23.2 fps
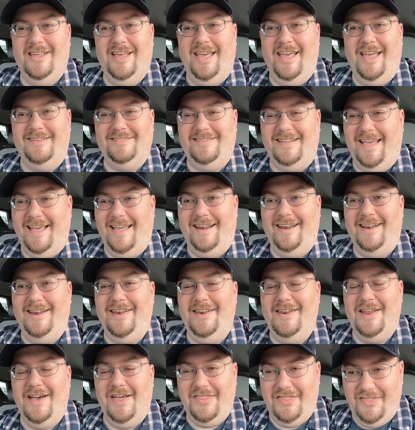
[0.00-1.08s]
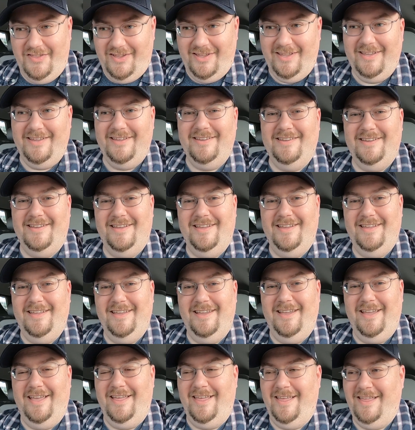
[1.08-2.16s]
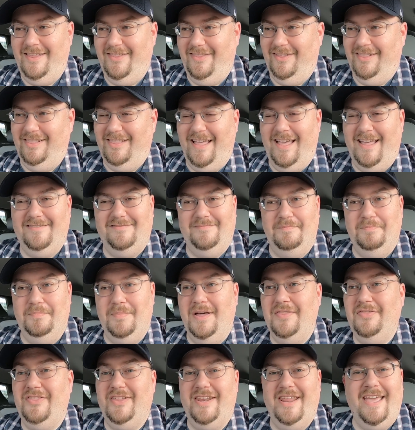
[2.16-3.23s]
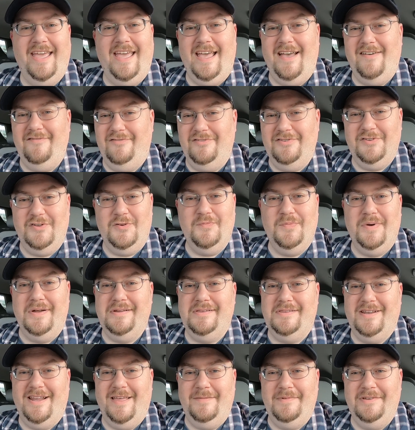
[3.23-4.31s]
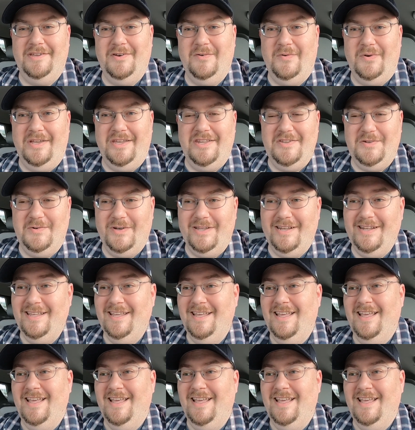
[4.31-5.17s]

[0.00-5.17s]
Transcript: has had nothing in the last month and a half or 2 months that I've been going into it.